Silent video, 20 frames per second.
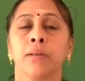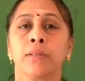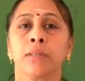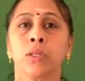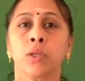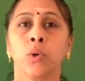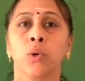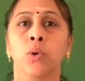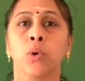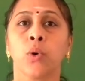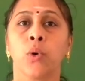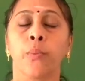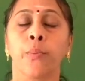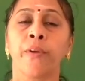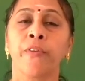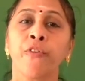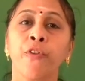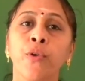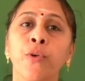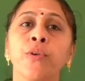So,
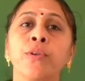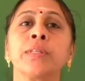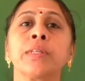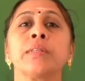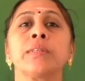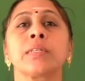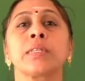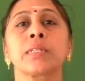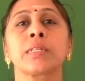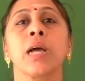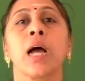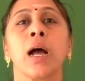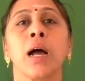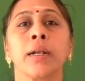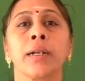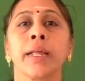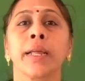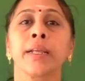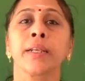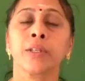before
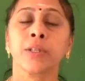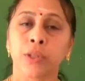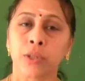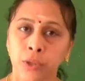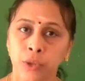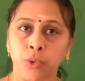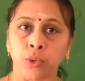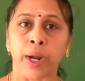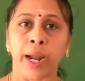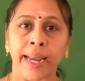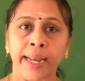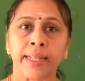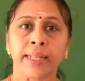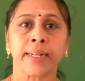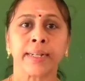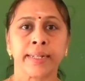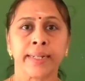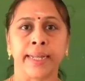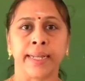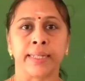starting to write
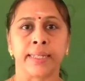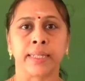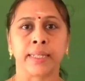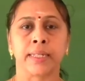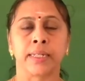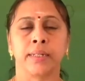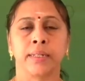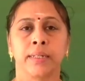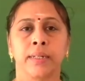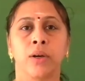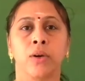the test,